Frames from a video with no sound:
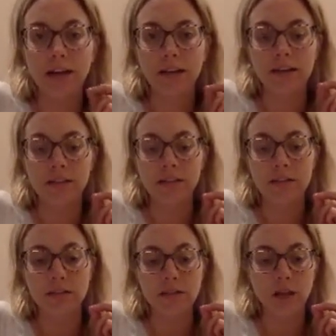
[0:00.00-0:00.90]

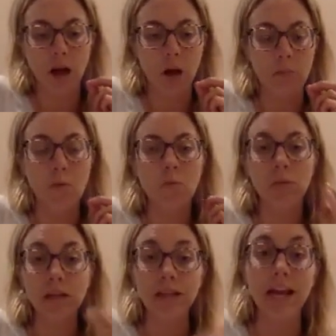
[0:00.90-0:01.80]
is
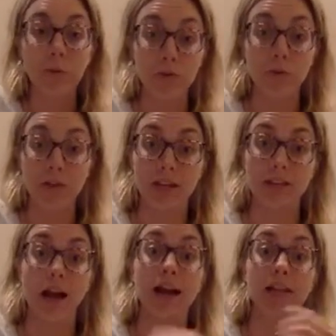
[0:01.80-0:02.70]
really helps me with
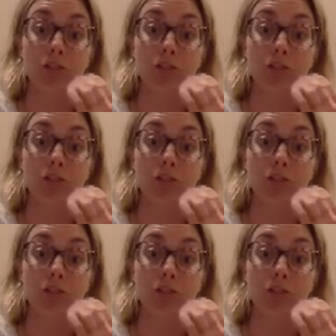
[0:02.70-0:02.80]
anxiety.